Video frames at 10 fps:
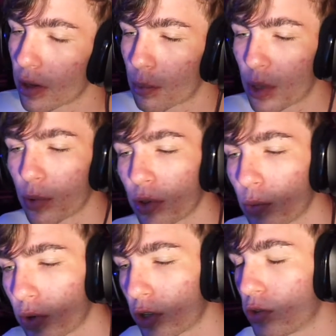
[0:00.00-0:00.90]
people that
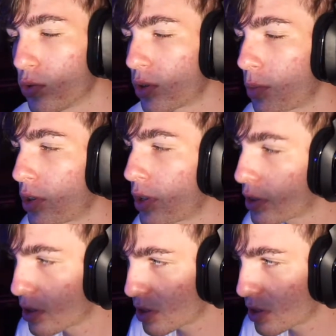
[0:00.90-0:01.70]
want to do something like this.